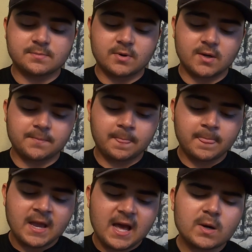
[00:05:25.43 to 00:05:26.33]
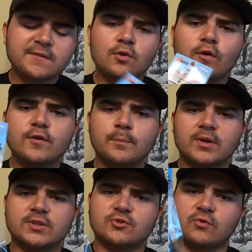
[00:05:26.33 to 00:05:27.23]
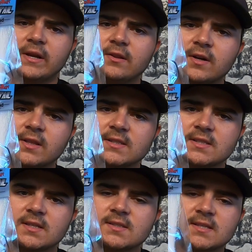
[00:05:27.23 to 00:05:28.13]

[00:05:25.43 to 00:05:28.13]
But I don't even know if you put a trailer on these things,